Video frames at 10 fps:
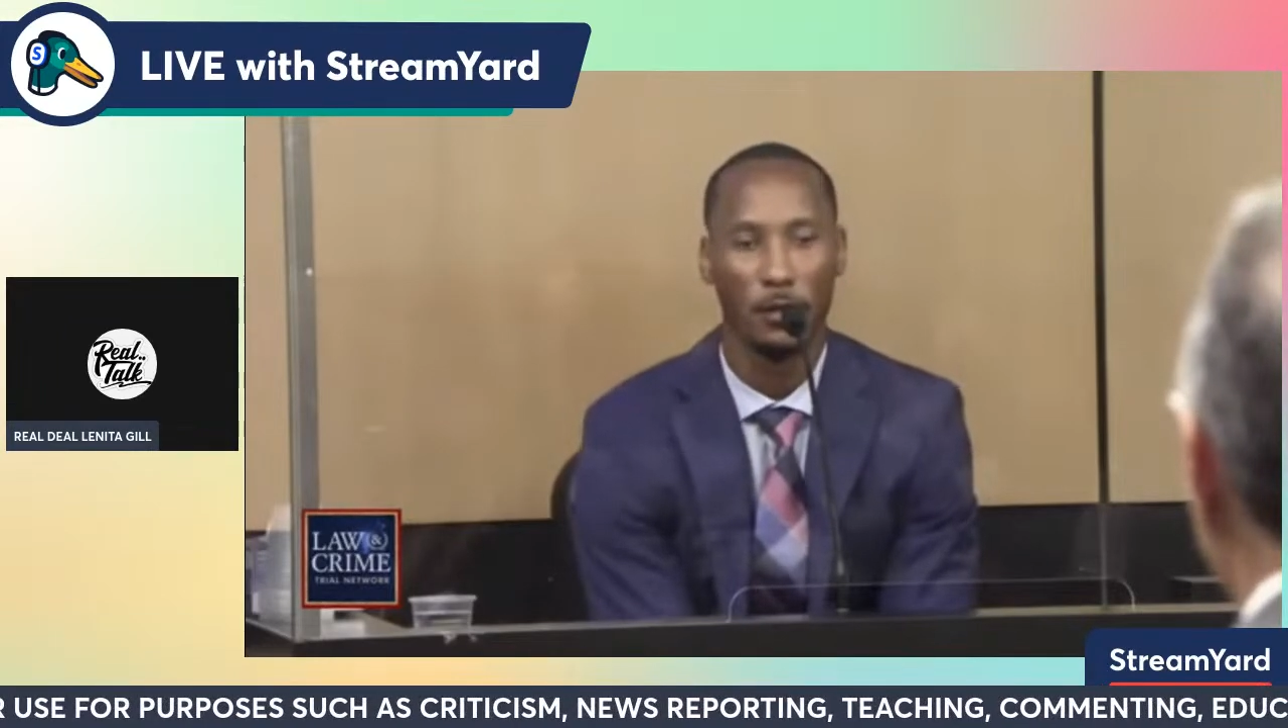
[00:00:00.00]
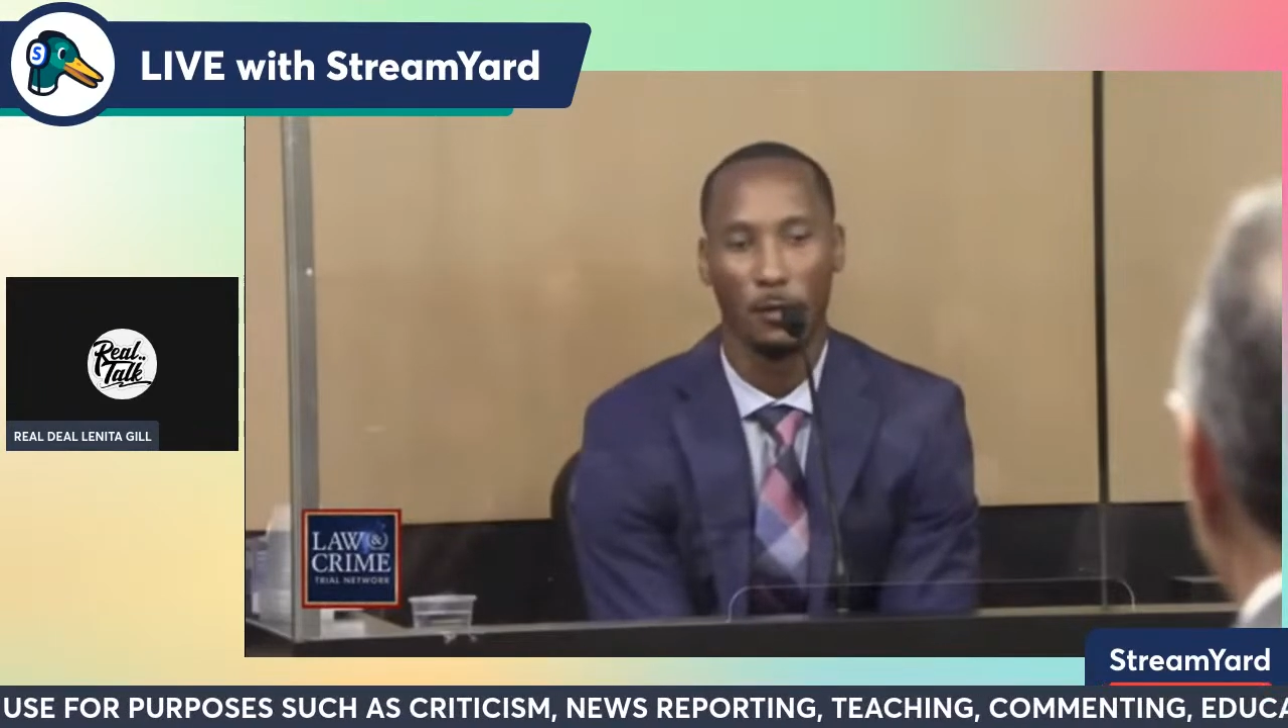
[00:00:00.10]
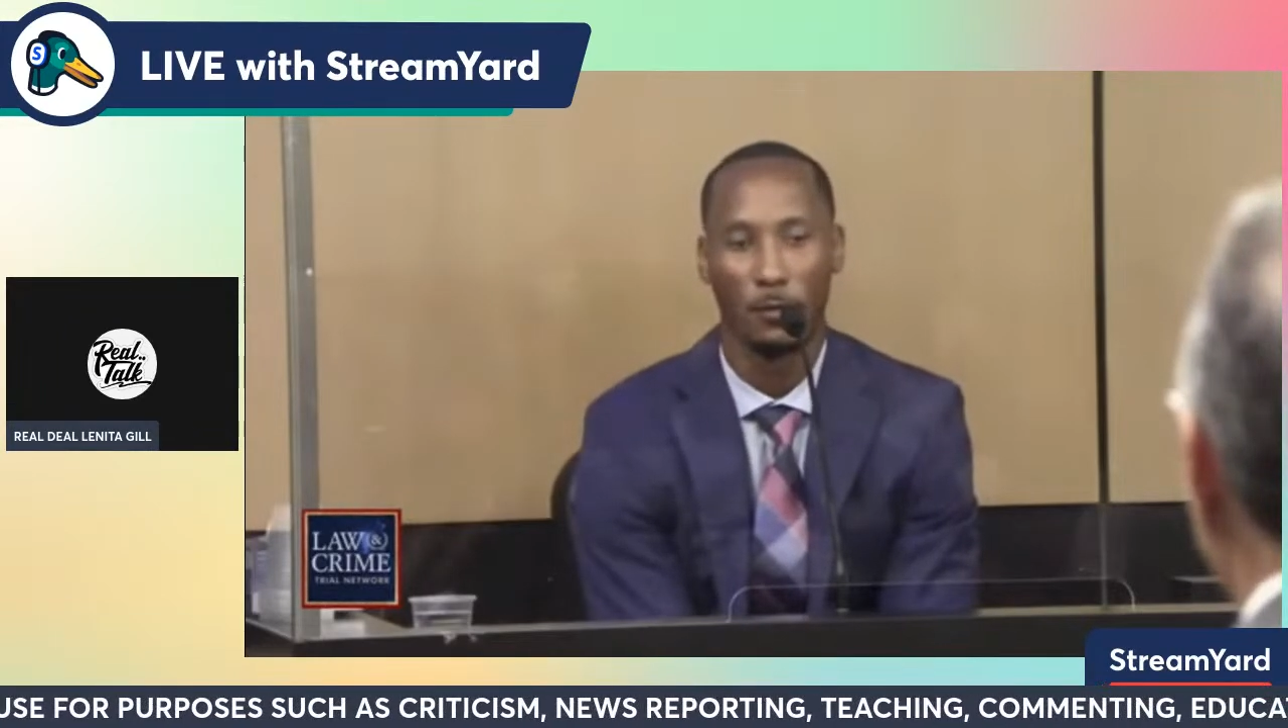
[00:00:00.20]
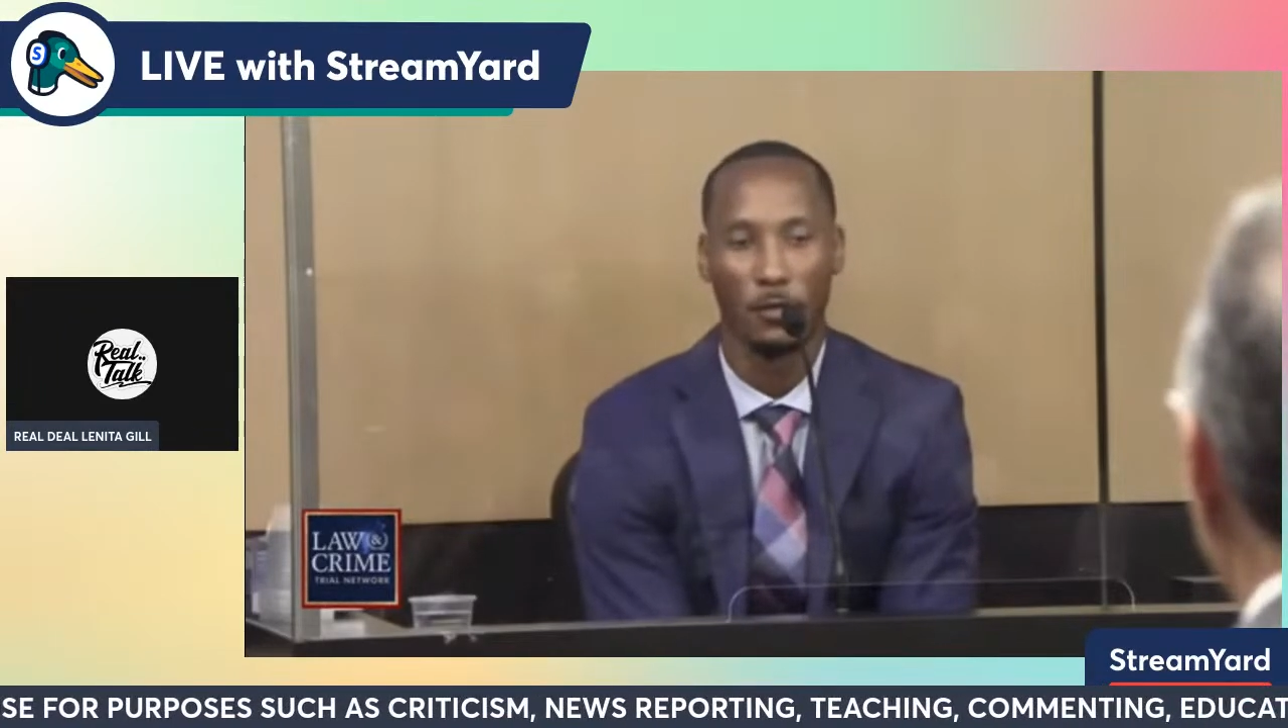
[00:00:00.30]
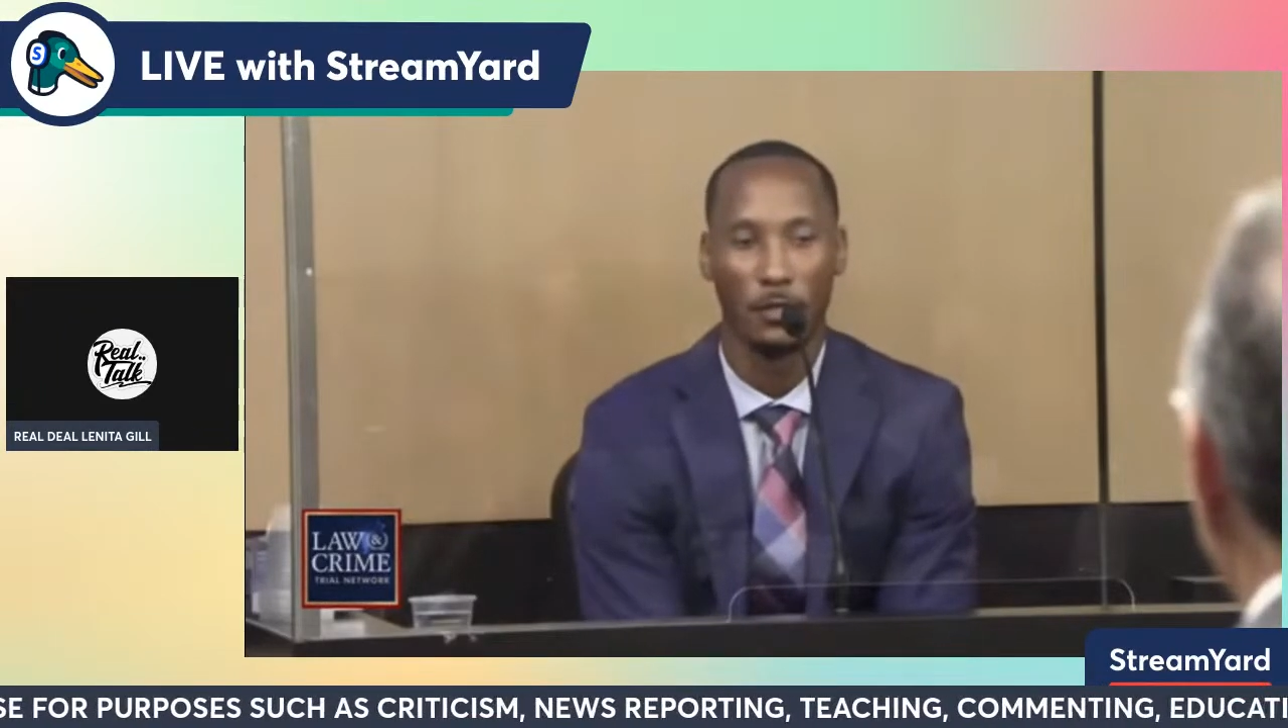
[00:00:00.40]

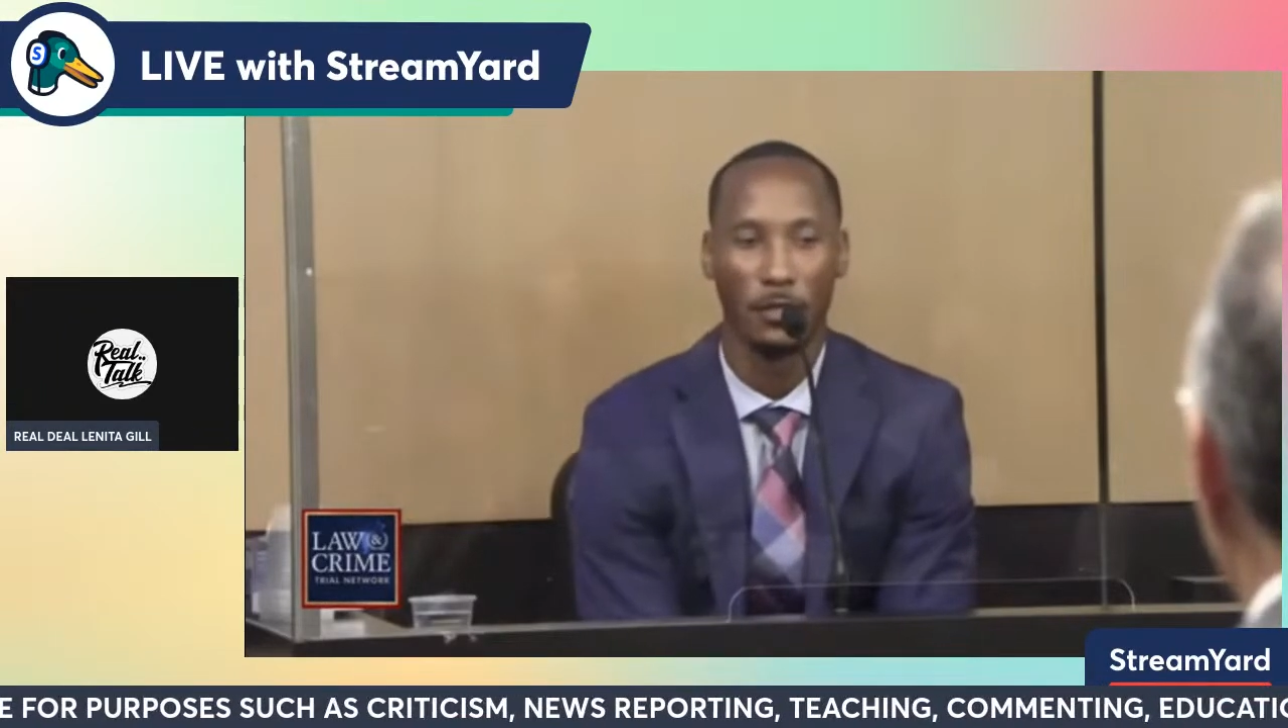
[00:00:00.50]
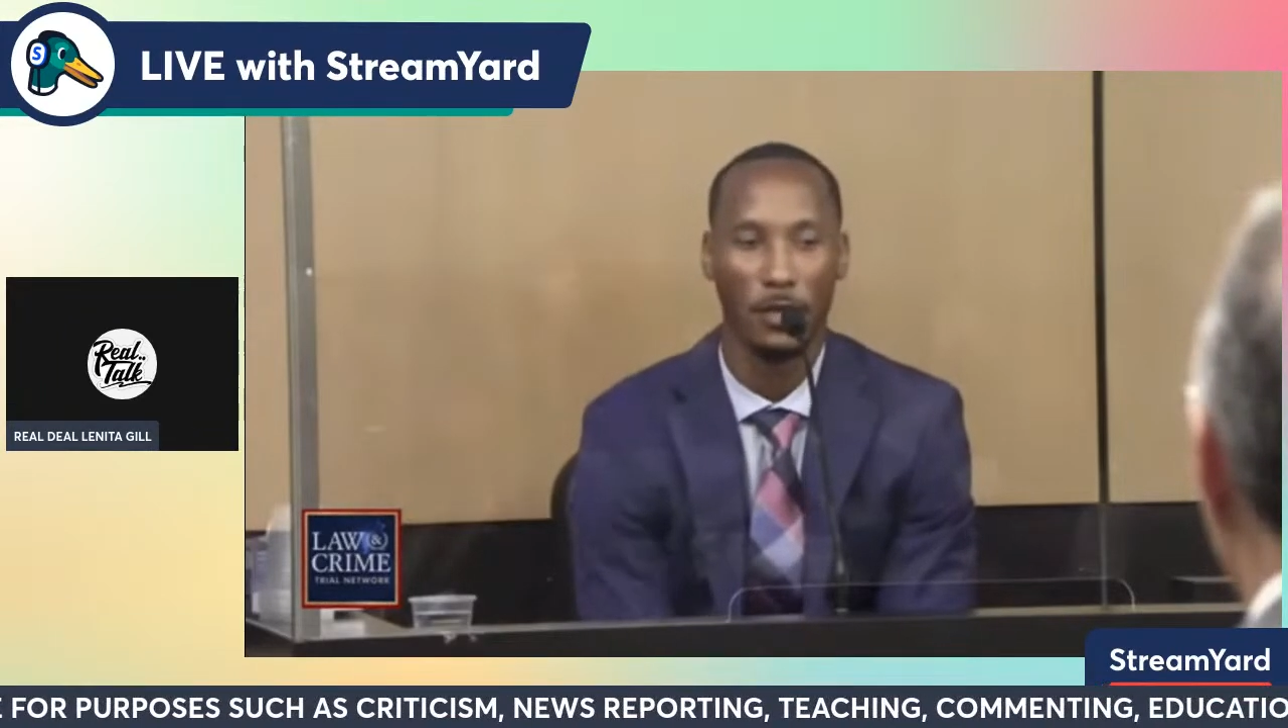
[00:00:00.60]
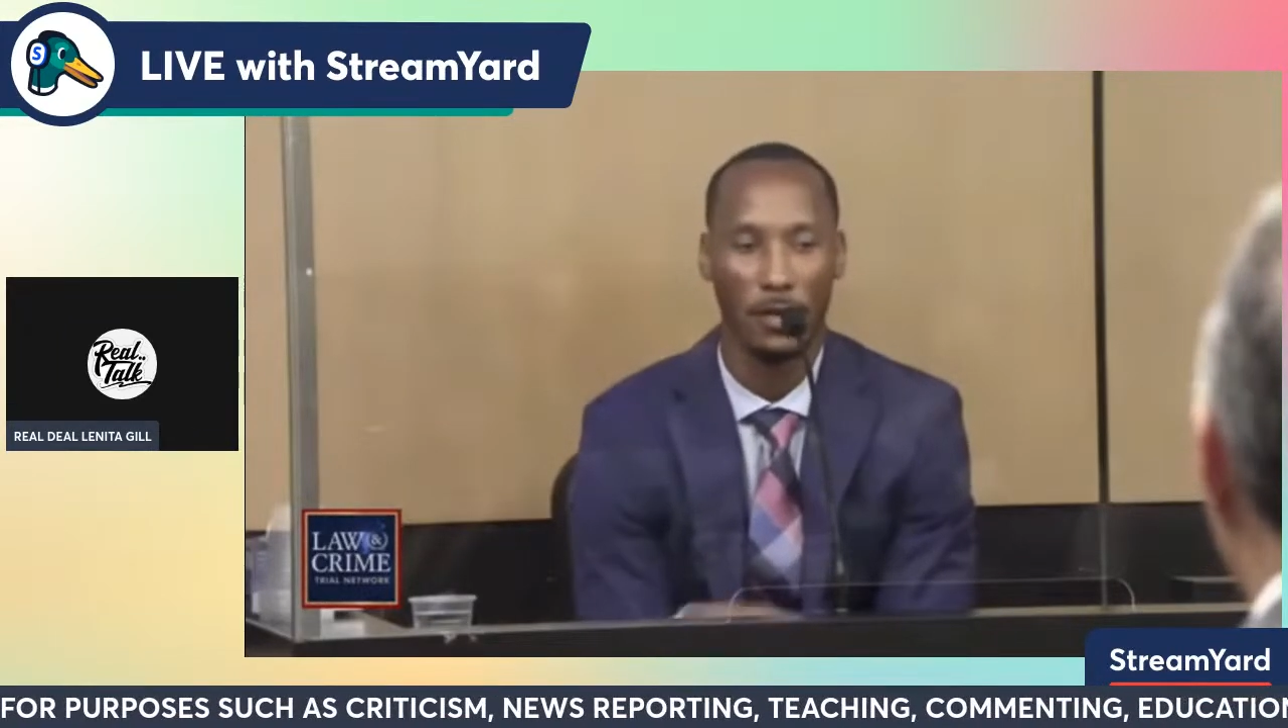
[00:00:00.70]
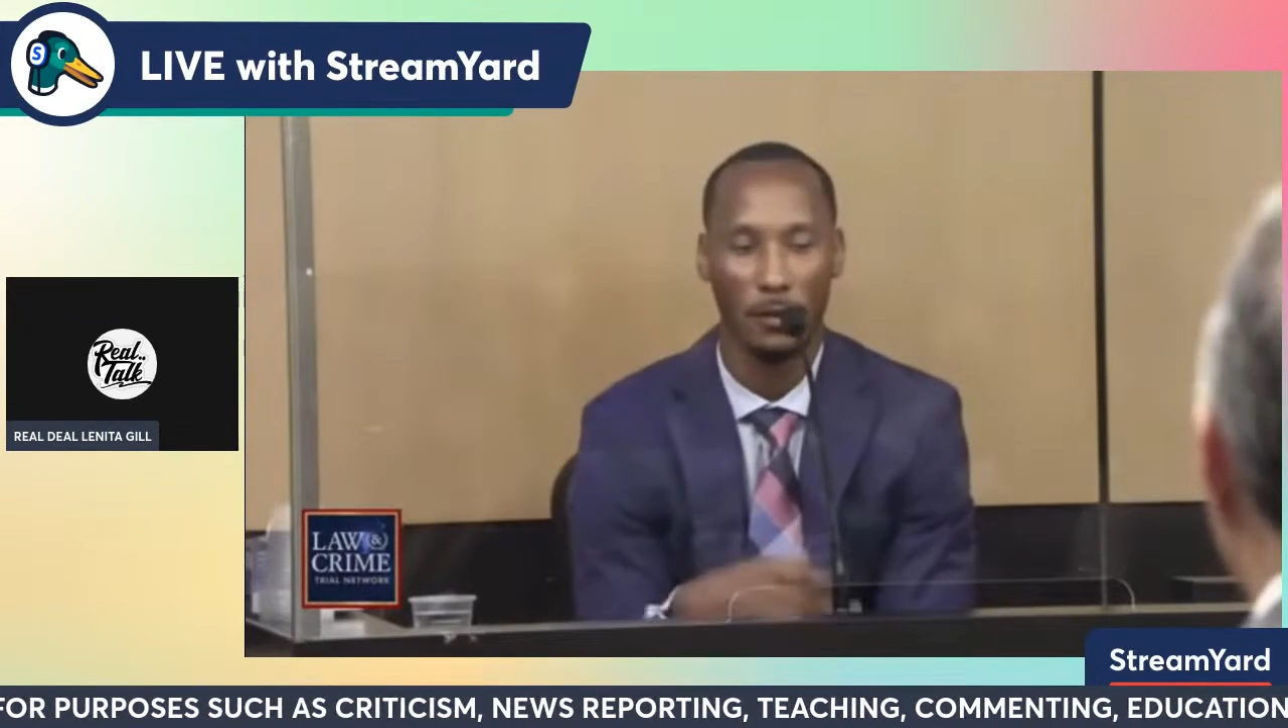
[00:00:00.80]
when she came